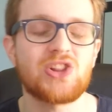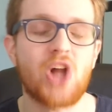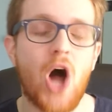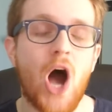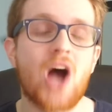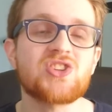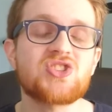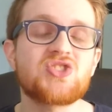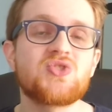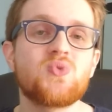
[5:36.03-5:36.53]

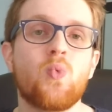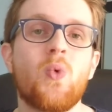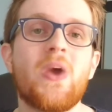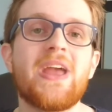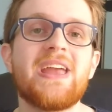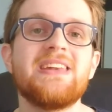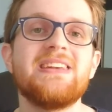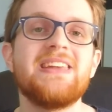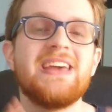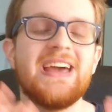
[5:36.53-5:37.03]
Lost
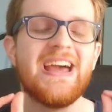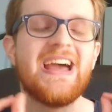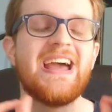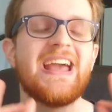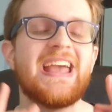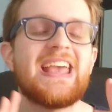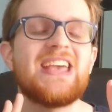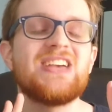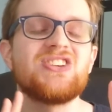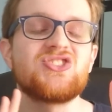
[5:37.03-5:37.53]
Wind
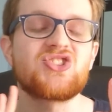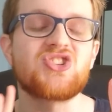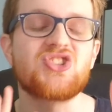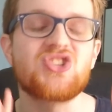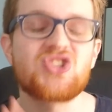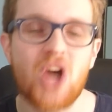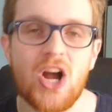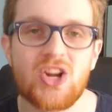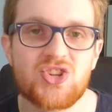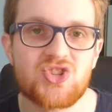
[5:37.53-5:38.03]
is
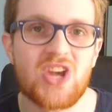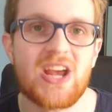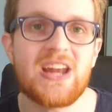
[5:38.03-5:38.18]
such